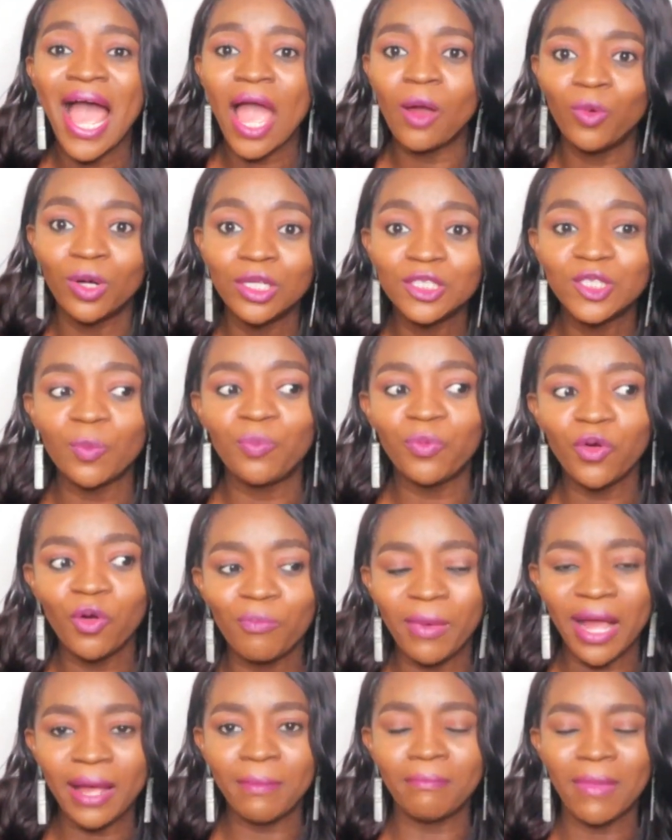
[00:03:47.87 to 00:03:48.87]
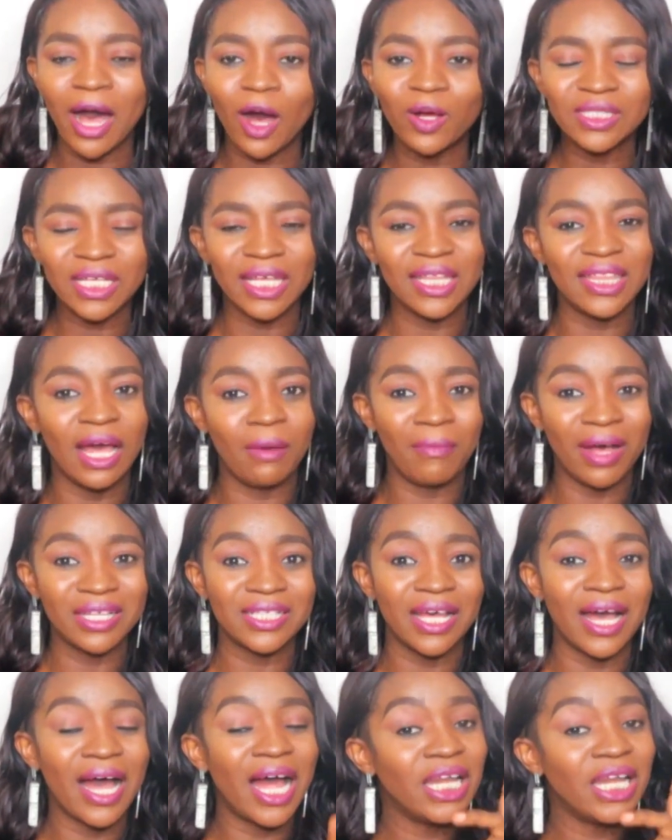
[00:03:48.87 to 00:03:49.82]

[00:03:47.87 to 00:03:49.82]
I want to put my mouth in that matter.